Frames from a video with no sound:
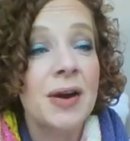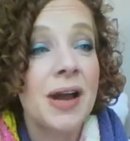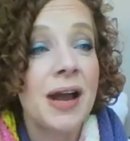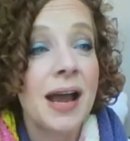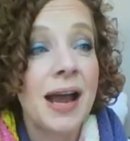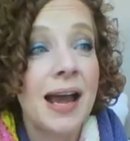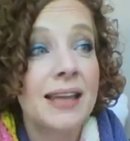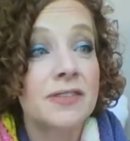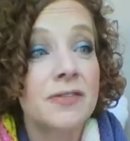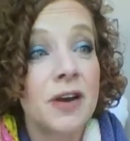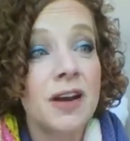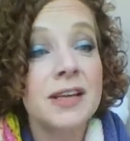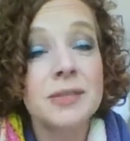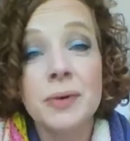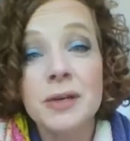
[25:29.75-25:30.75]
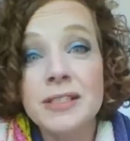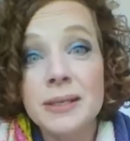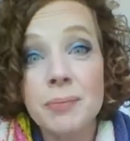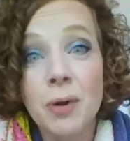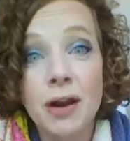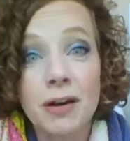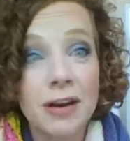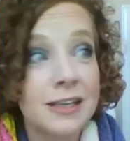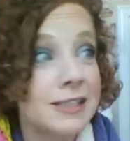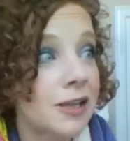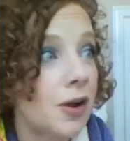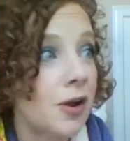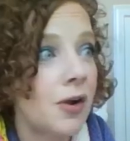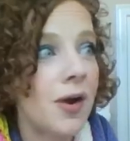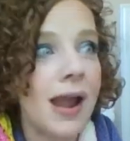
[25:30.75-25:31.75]
As far as works in progress
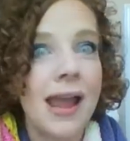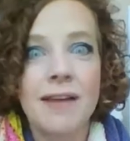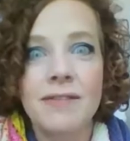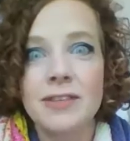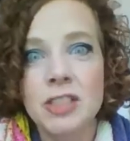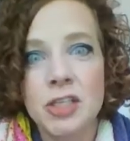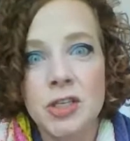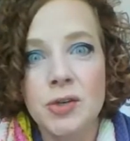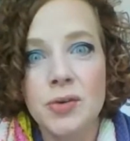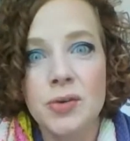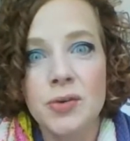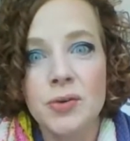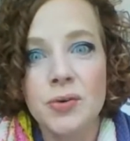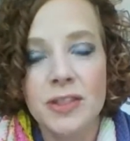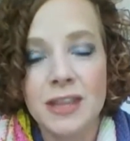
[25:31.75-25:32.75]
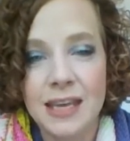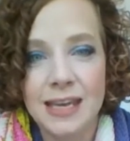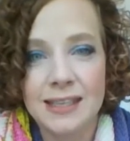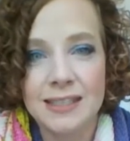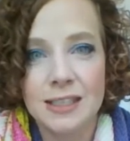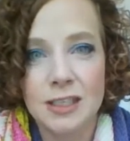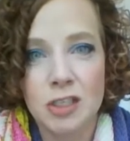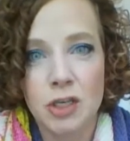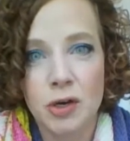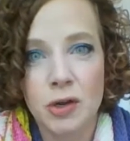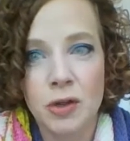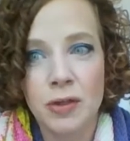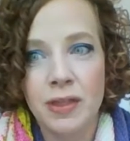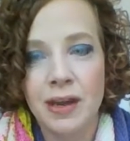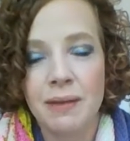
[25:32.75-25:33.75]
go, I have 2 things to show
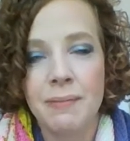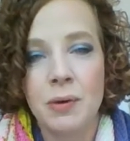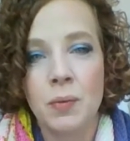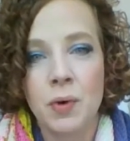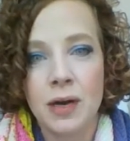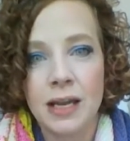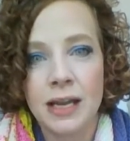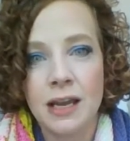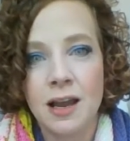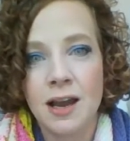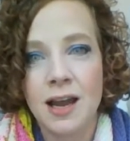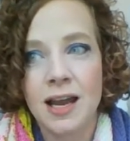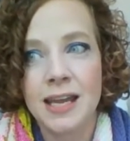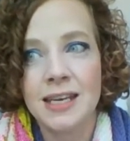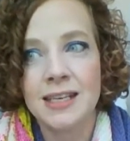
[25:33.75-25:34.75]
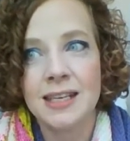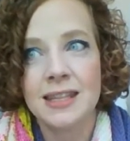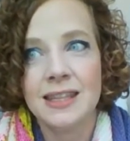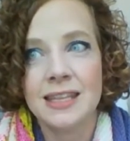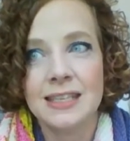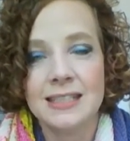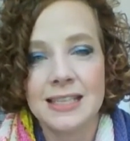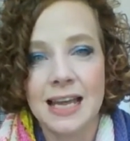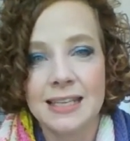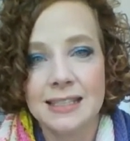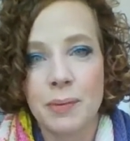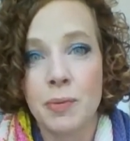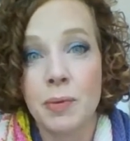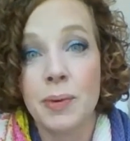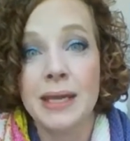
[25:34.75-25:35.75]
you that I've been working on these last
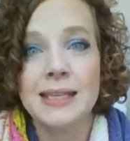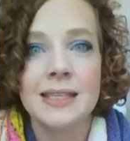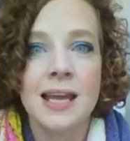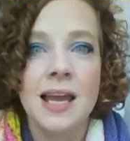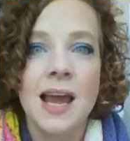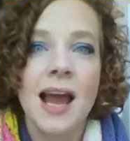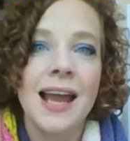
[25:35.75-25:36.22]
couple weeks.